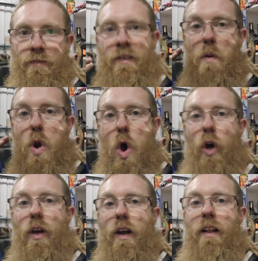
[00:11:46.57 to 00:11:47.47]
I'm
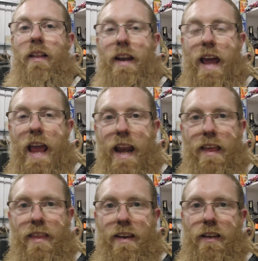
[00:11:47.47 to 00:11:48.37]
not going to let
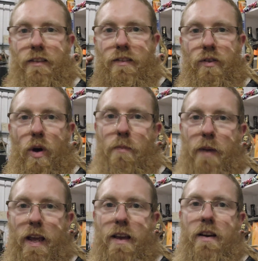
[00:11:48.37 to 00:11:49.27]
anything stop
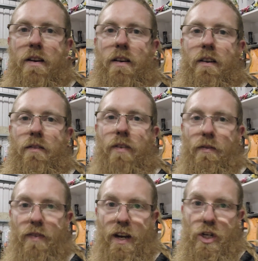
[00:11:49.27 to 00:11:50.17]
me from
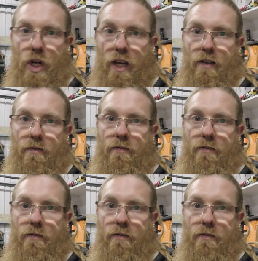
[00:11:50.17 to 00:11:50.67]
finishing it.